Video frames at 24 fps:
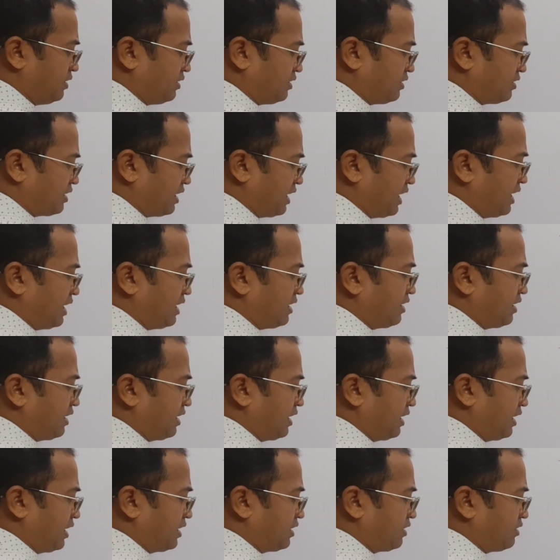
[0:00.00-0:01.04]
tan
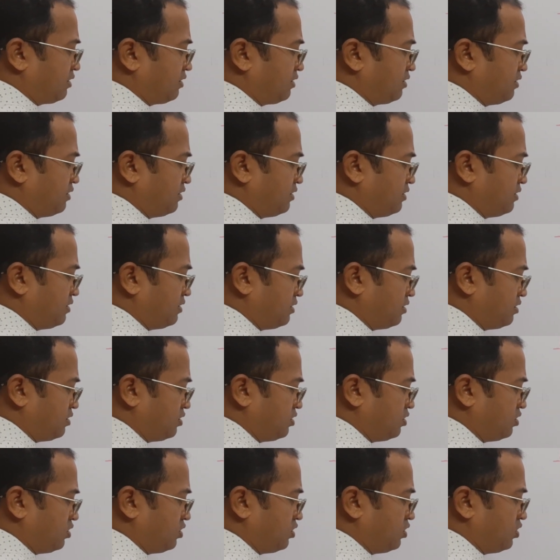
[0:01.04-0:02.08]
and
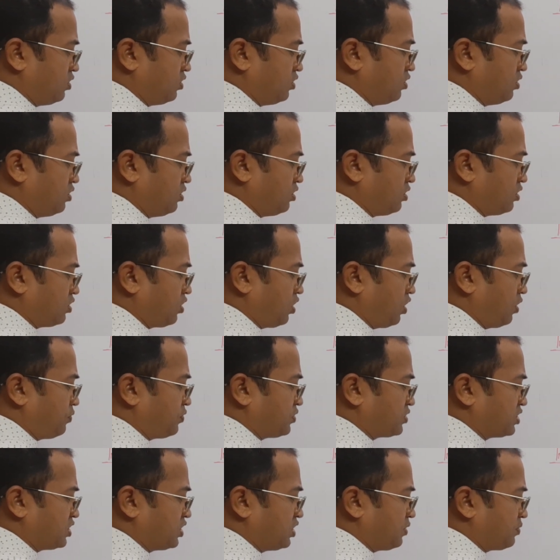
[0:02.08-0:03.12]
the
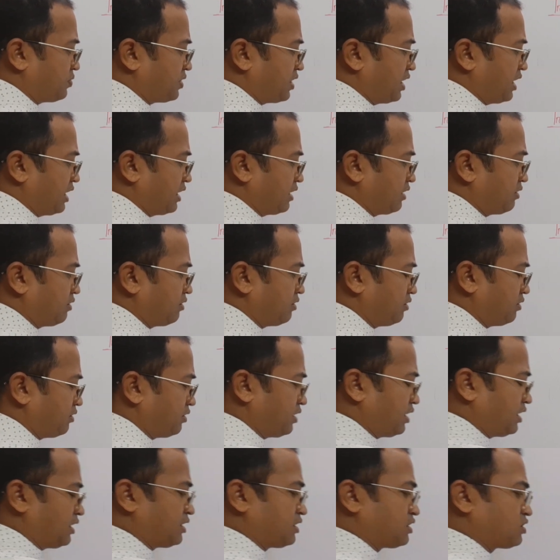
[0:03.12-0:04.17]
opposite of tan,
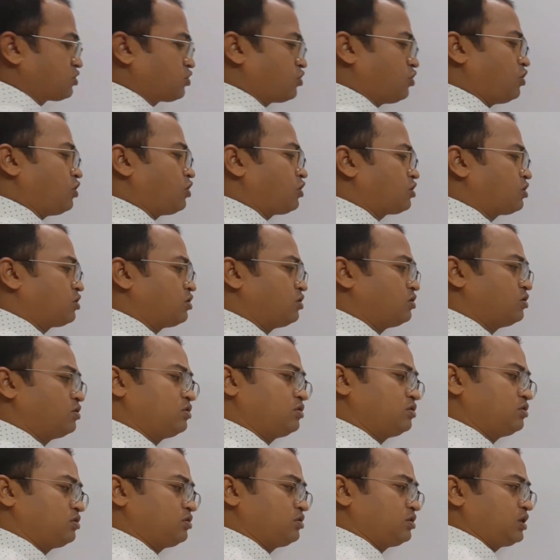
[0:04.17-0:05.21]
that is cot,
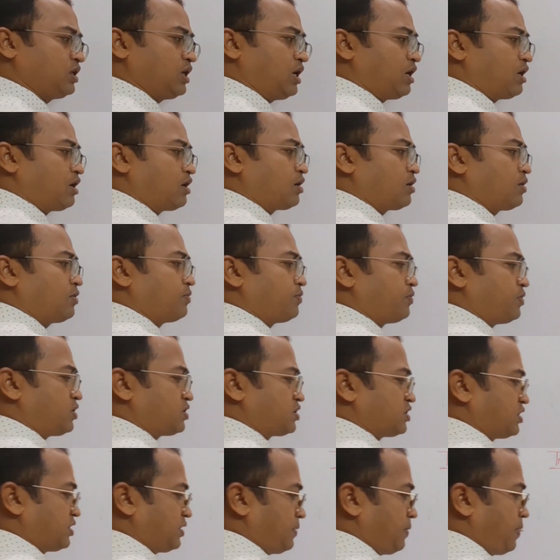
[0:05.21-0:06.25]
are
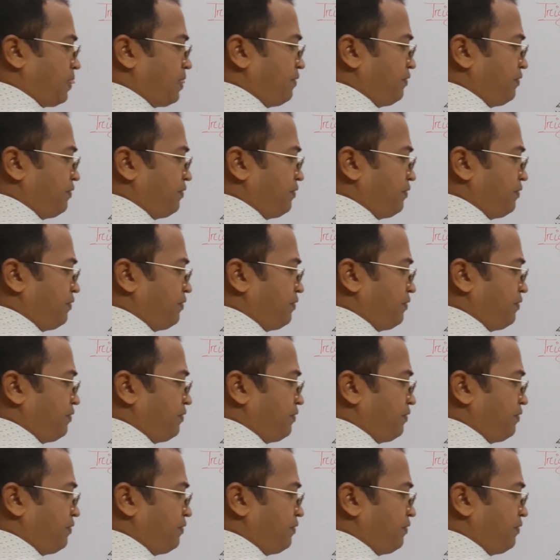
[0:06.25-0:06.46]
positive.